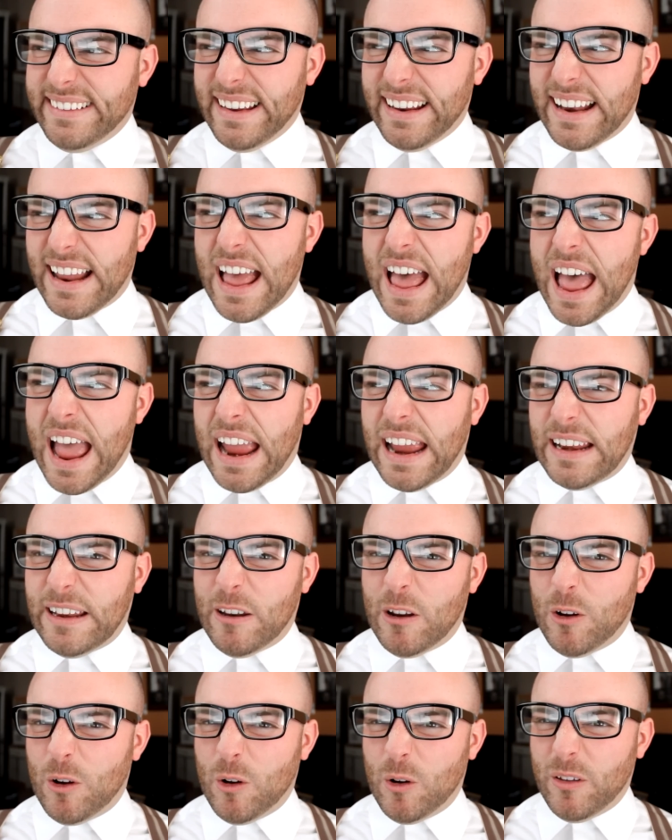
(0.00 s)
Did I
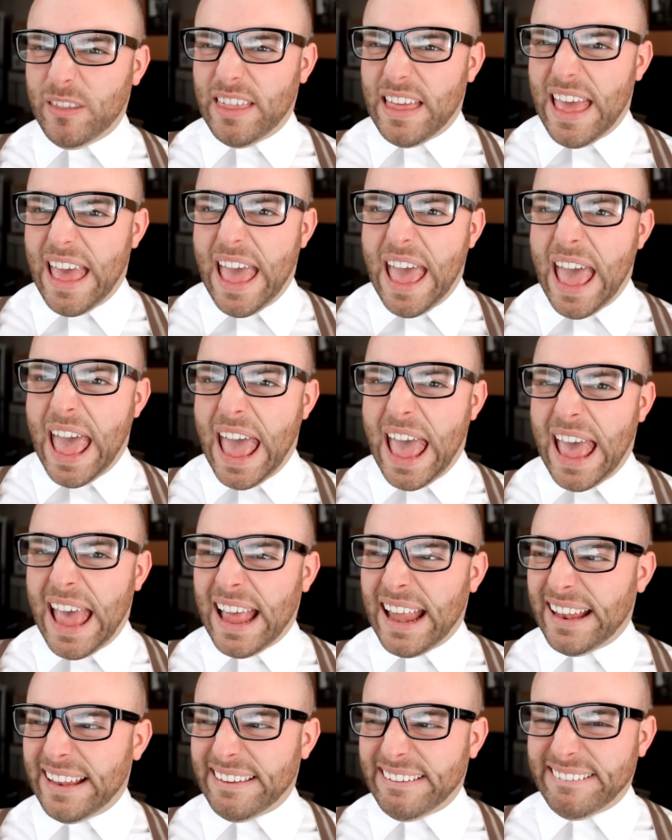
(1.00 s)
do
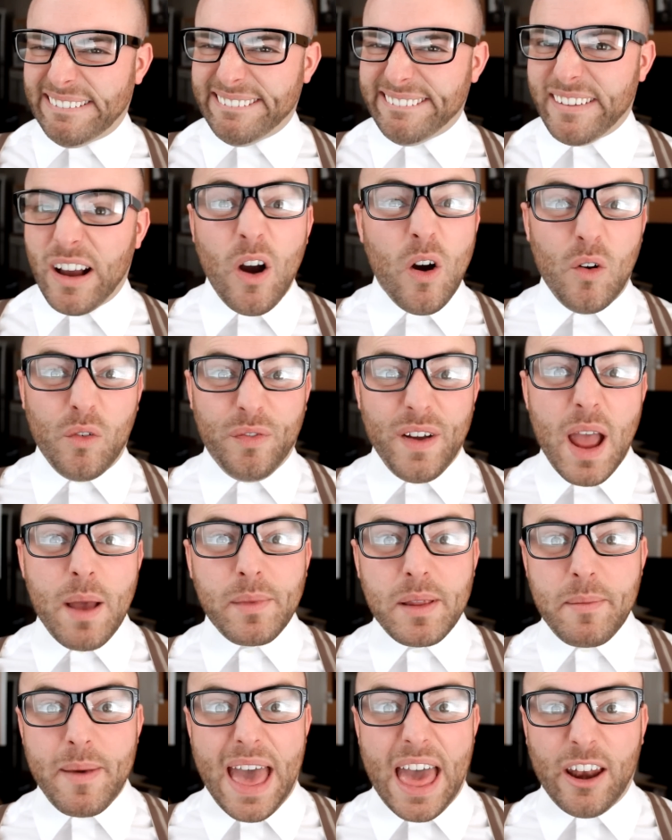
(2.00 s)
that? Ooh,
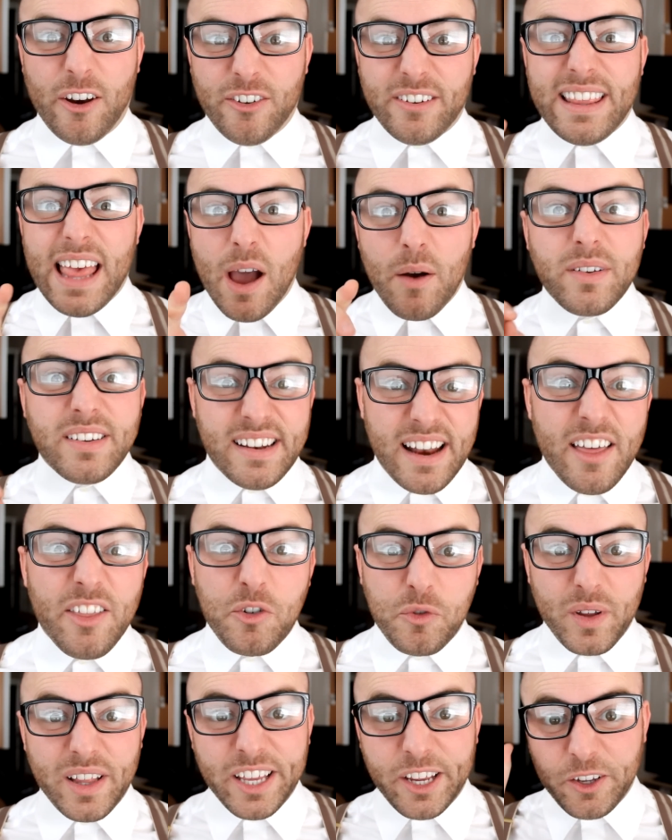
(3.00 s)
Family Matters. That was another
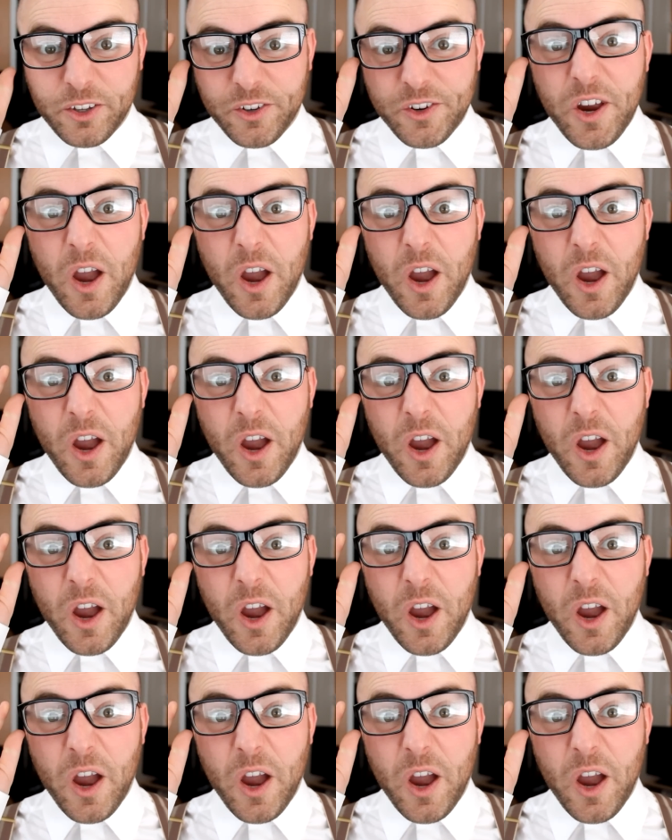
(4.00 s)
really good